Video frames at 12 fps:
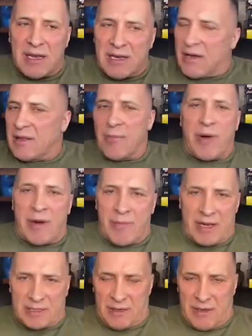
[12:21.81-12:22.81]
they're going to burn
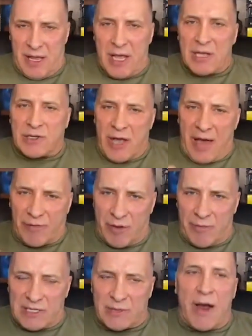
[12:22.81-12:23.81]
muscle. So you have to
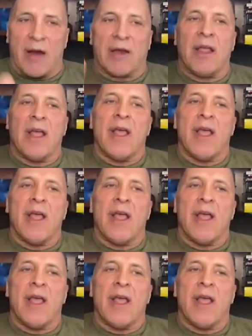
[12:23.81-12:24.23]
be smart.